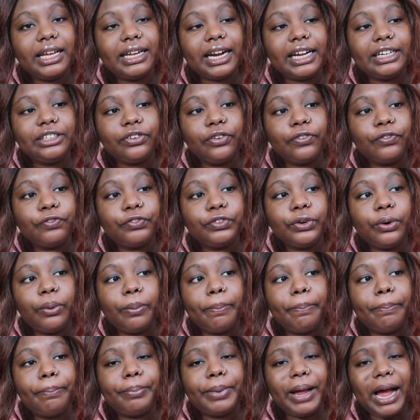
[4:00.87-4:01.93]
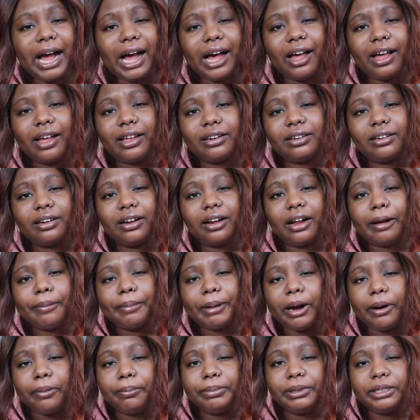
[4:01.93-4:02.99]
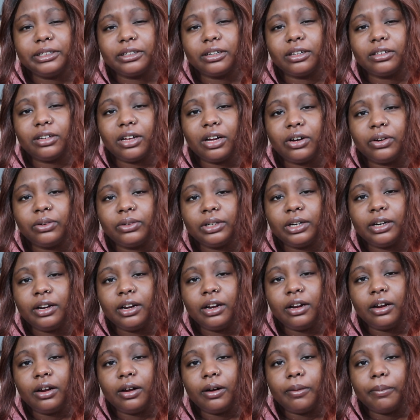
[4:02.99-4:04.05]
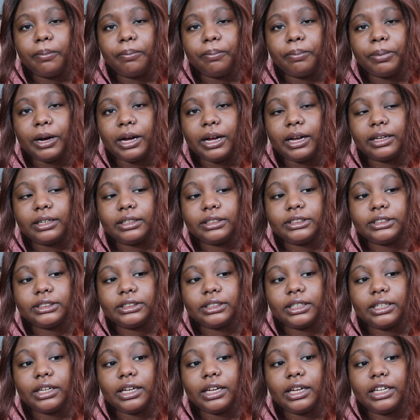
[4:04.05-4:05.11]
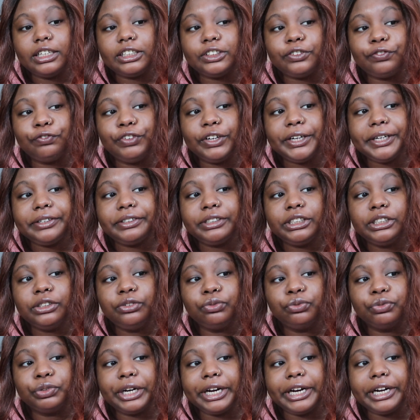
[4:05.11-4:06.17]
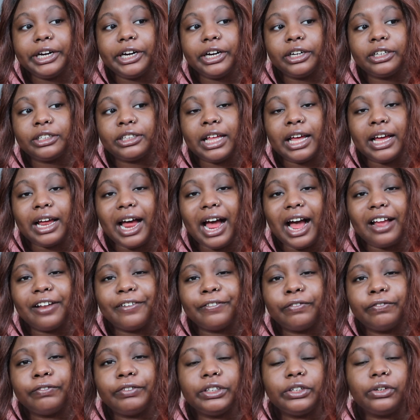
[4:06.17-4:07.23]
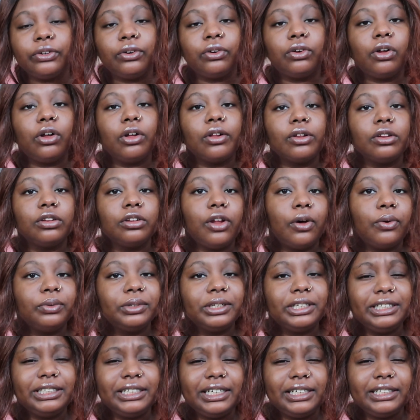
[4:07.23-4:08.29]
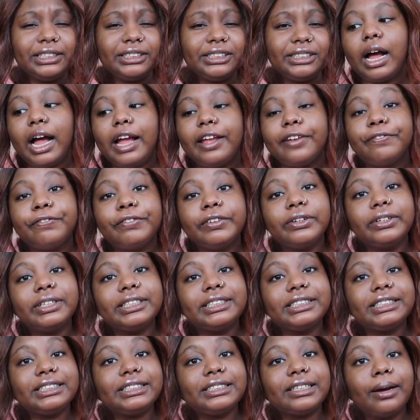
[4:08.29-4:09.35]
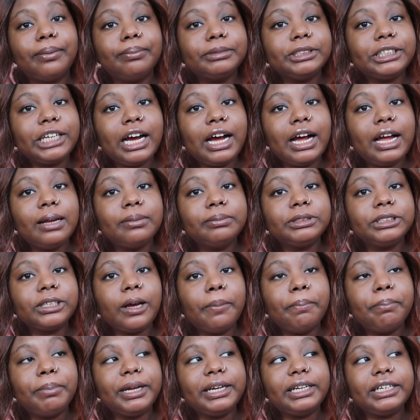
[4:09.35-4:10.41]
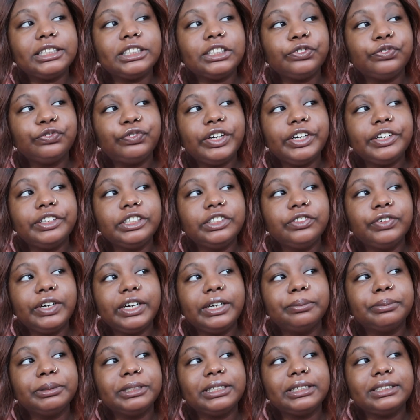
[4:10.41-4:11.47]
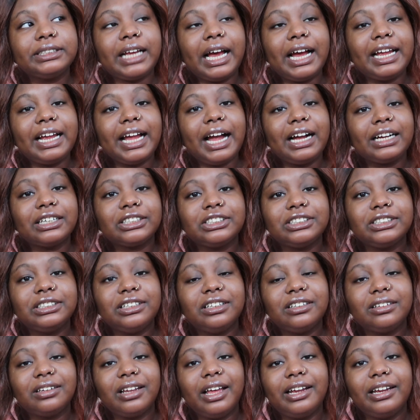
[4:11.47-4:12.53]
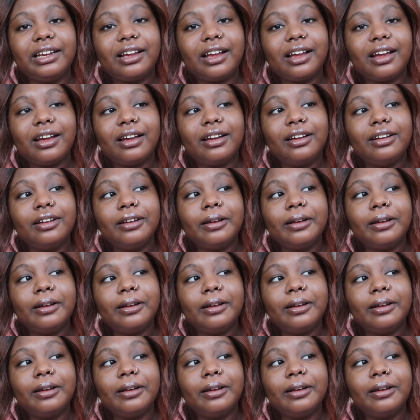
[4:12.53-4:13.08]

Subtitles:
and I don't feel bad about being alone, but it's very rare that I feel loneliness. I feel it sometimes, but it's very rare because I actually like